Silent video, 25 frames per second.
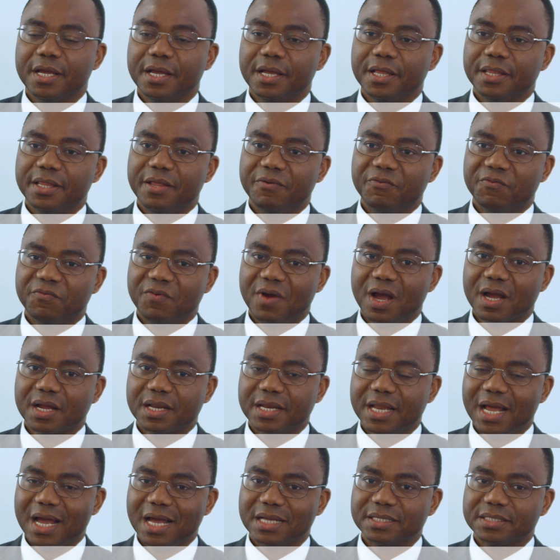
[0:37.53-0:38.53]
the fact
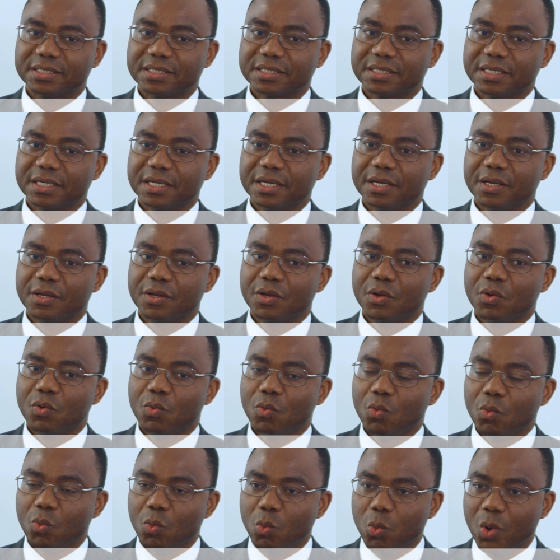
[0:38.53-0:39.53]
that
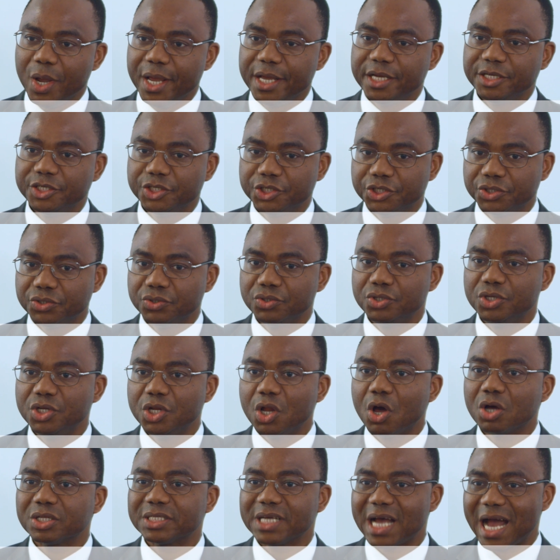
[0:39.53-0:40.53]
we should not